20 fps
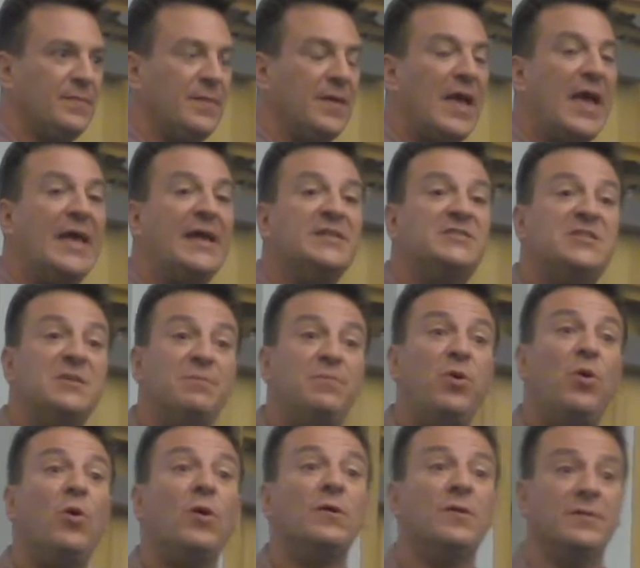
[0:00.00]
And it's
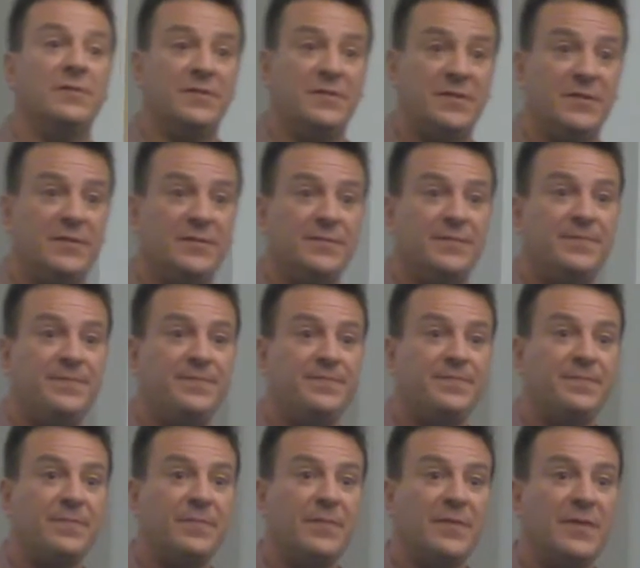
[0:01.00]
important
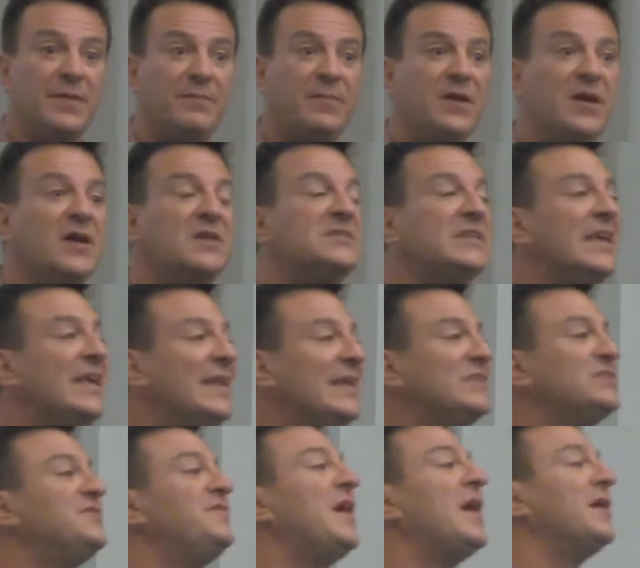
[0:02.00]
because it
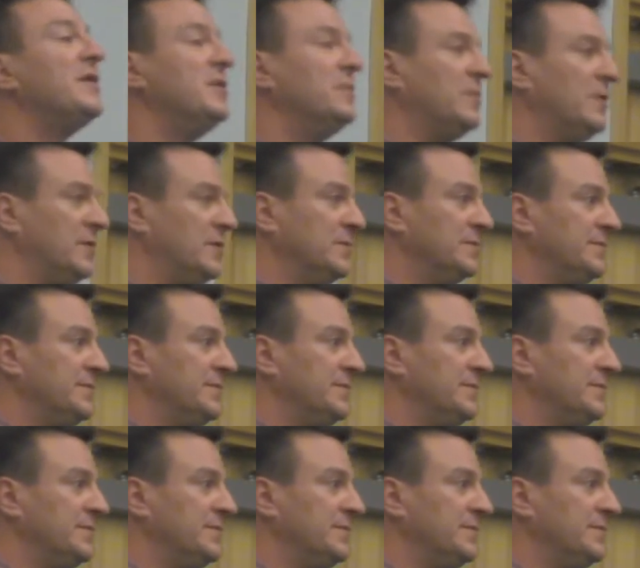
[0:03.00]
is valuable.